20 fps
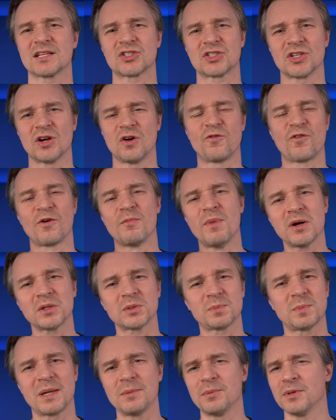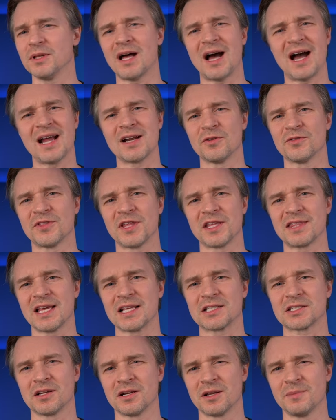So for most people, I don't think
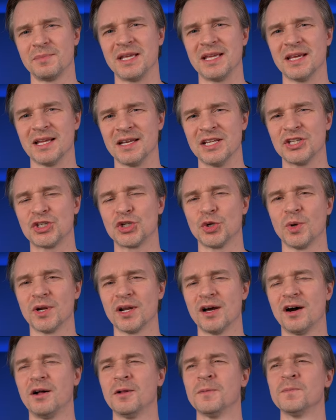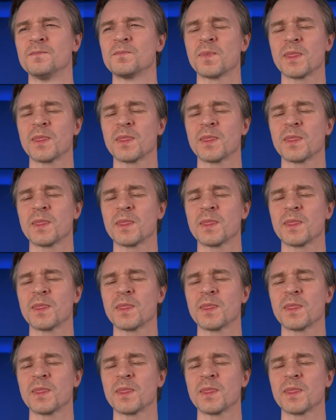that's going to be an issue at all.